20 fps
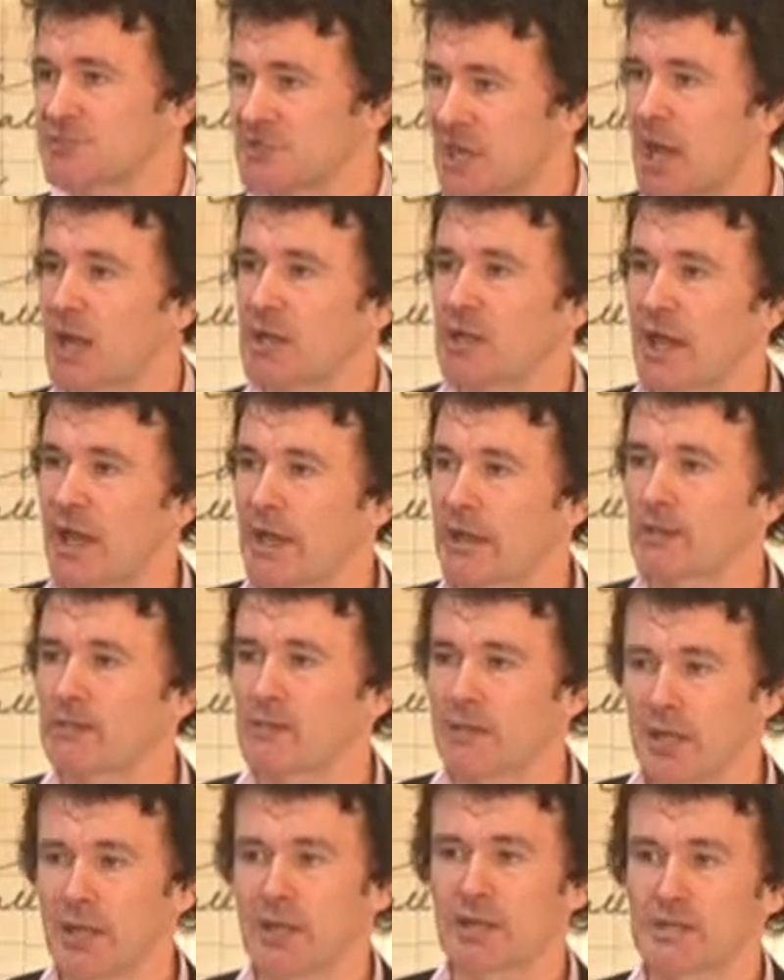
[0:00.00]
online
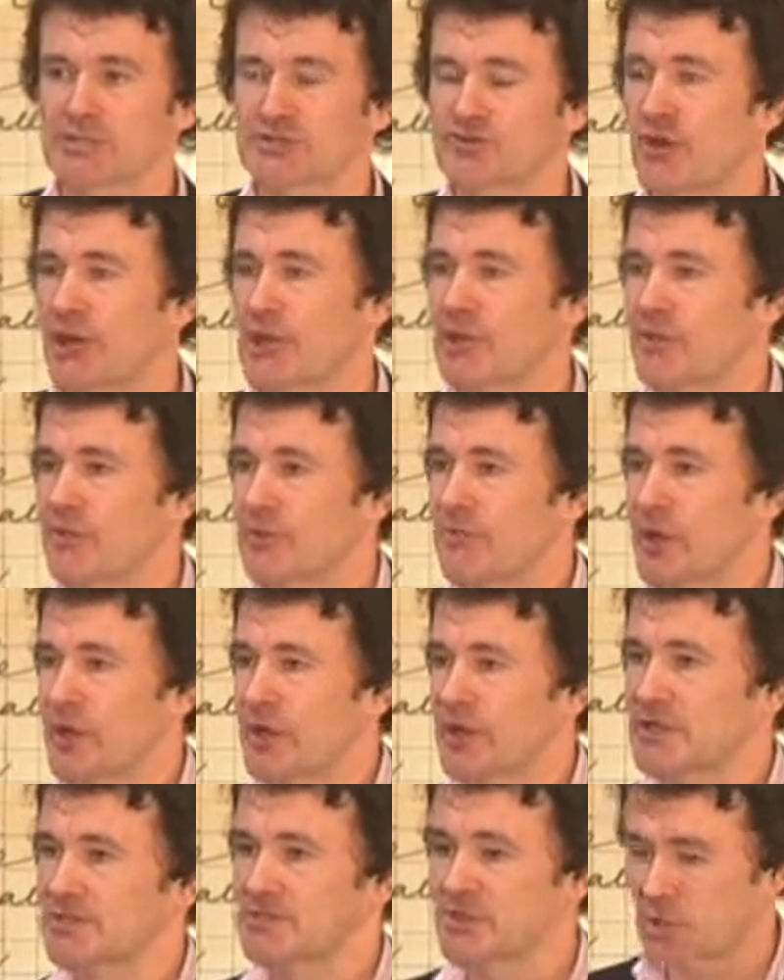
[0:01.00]
in Australia or
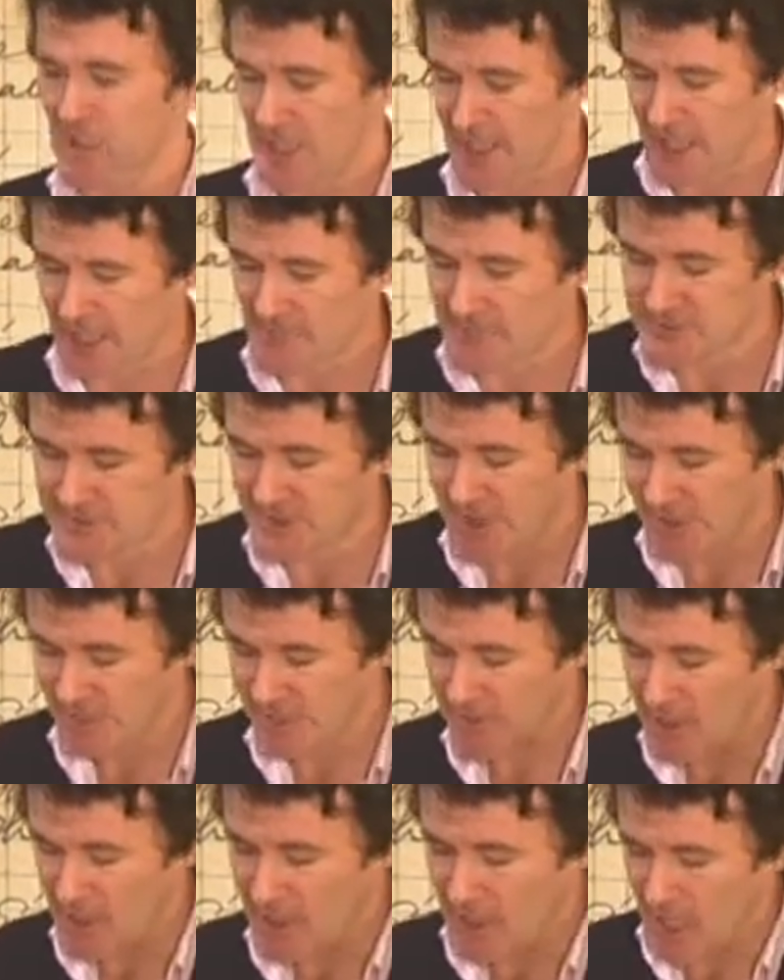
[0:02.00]
America certainly helps that.
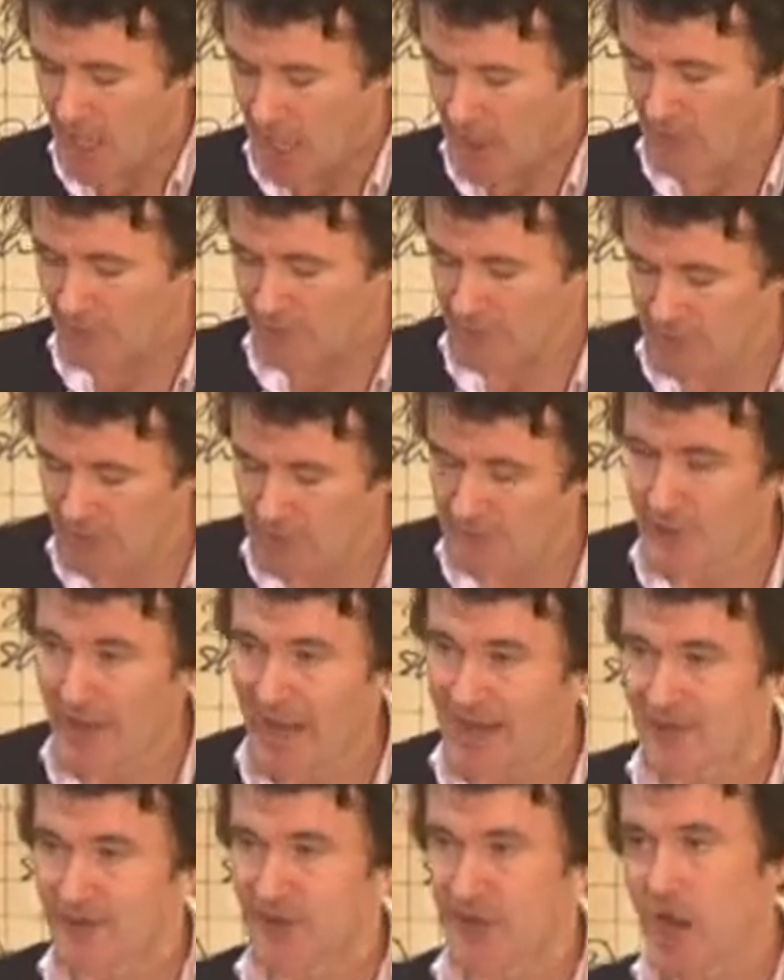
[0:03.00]
However, in
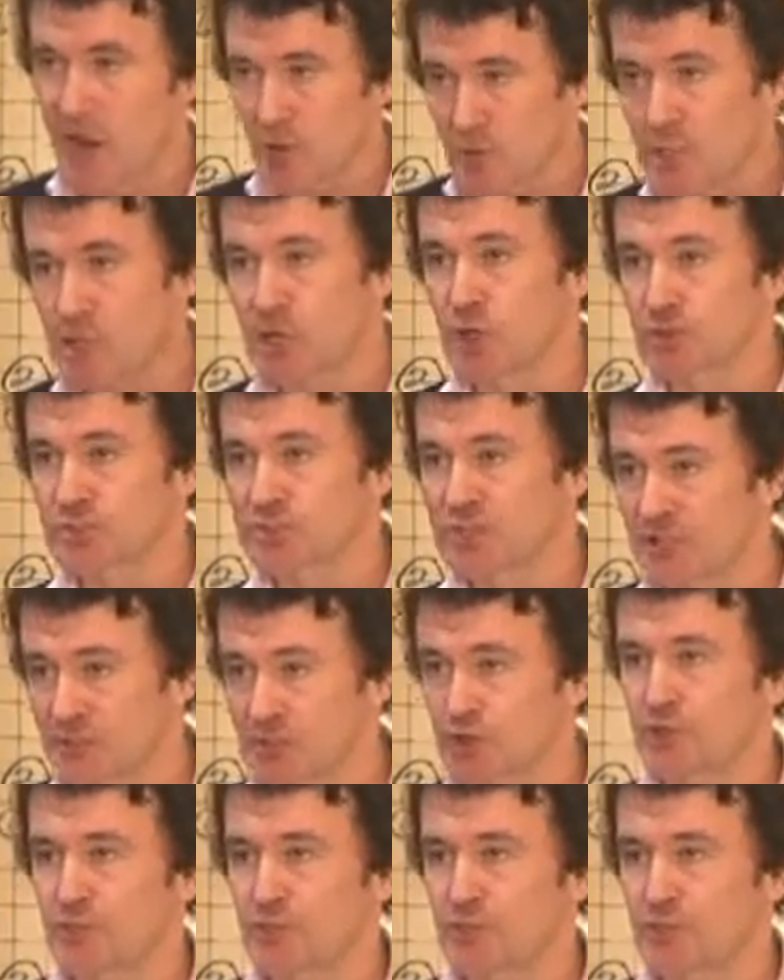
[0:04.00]
reality, how closely do